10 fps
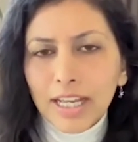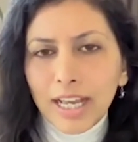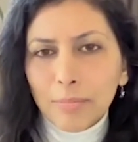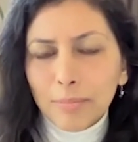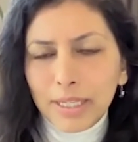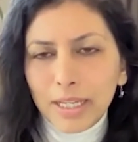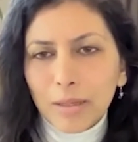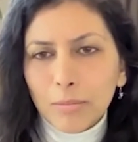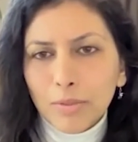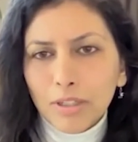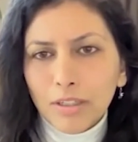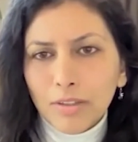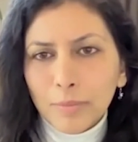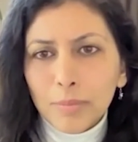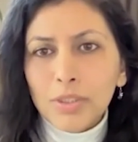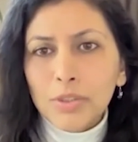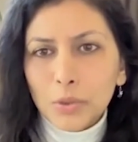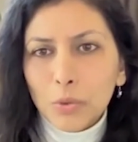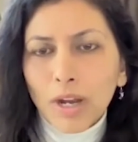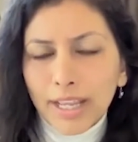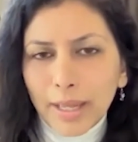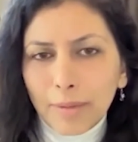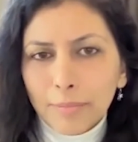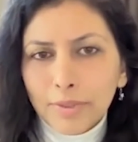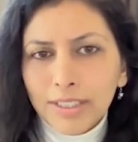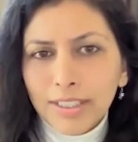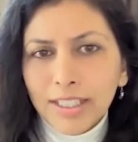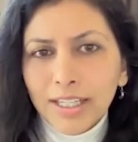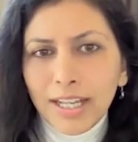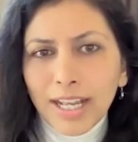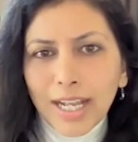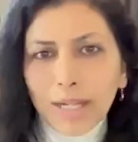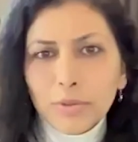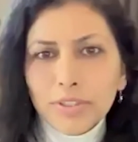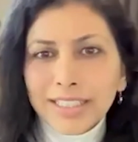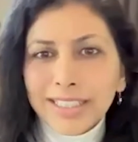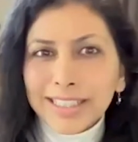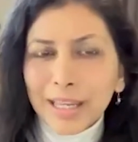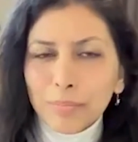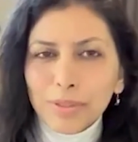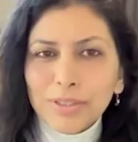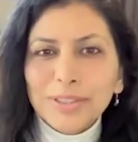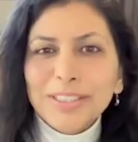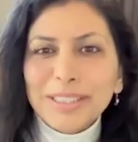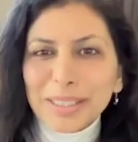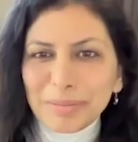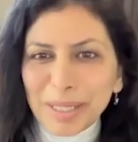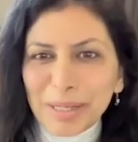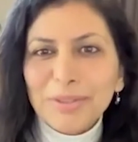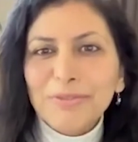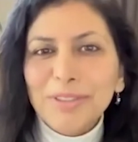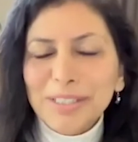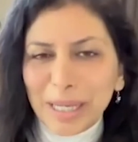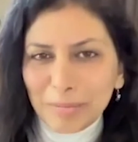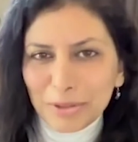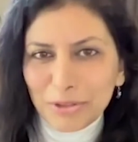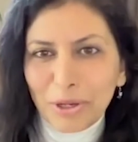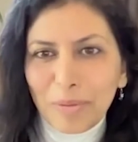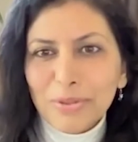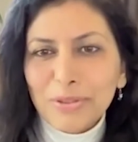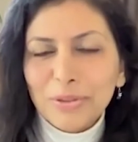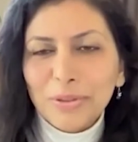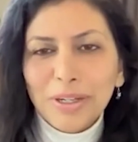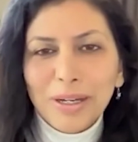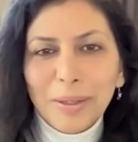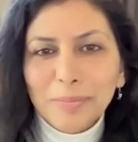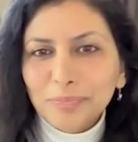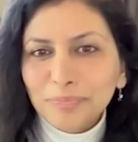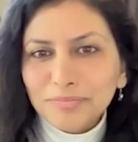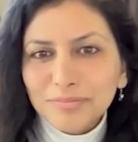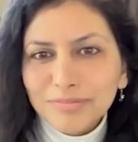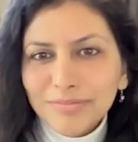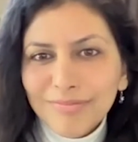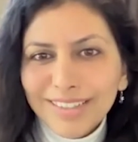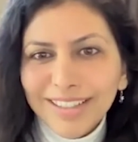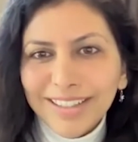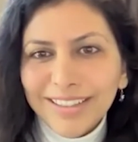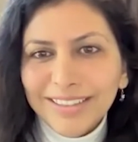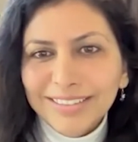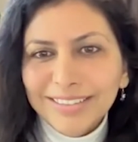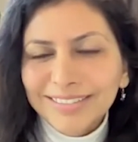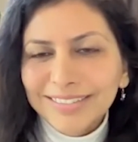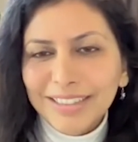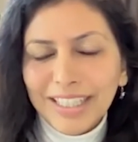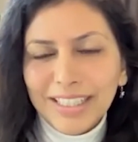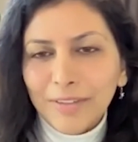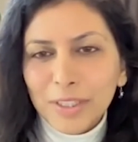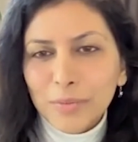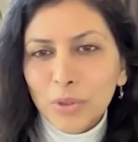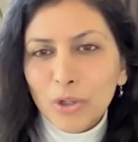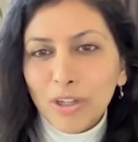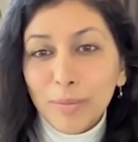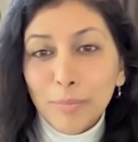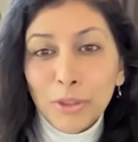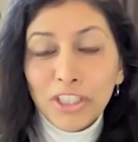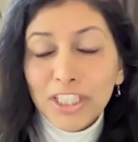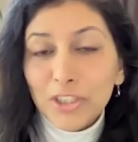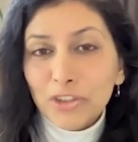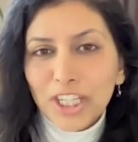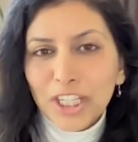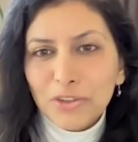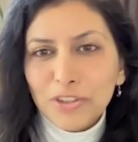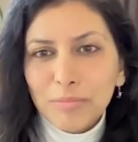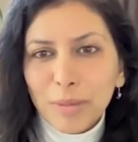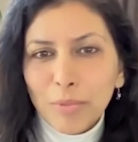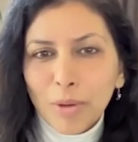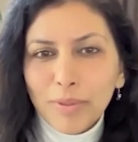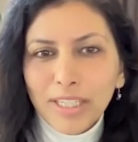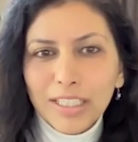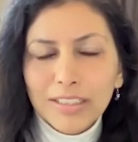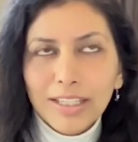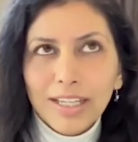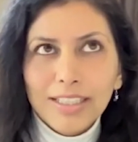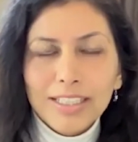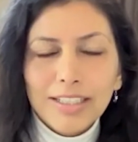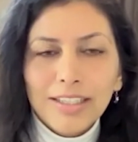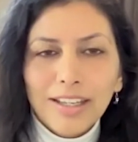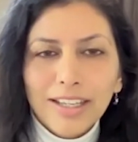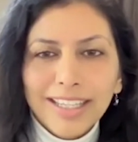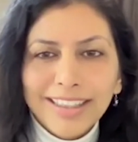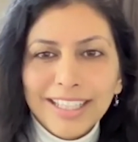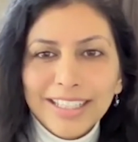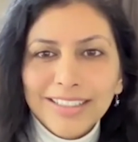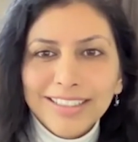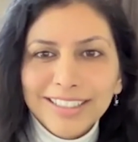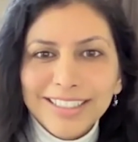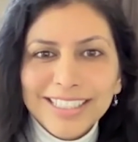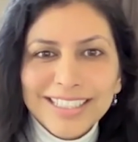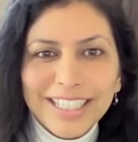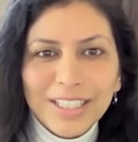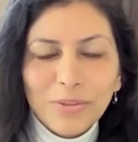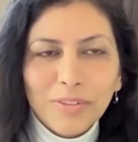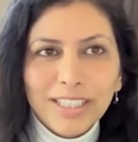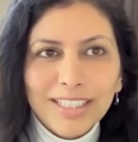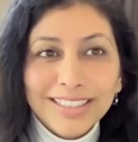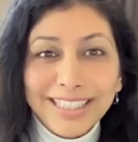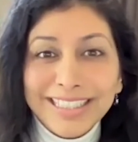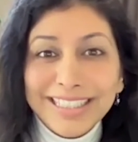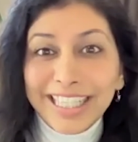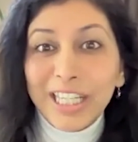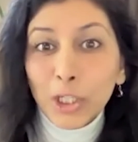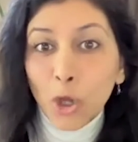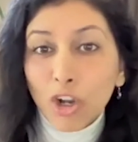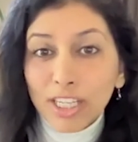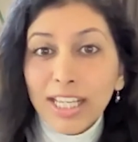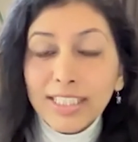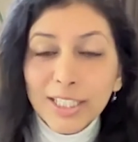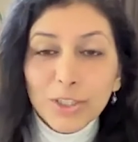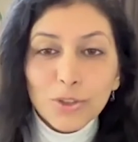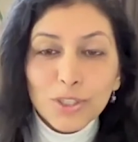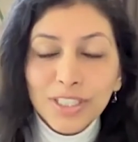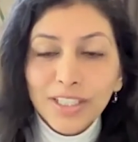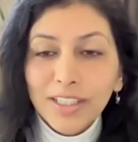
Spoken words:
and become the person who I am. And protecting that person nearly becomes a full-time job. So I love this book called Immunity to Change, written by Bob Keegan and Lisa Lahaye, and they clearly say it over this. They say in organizations,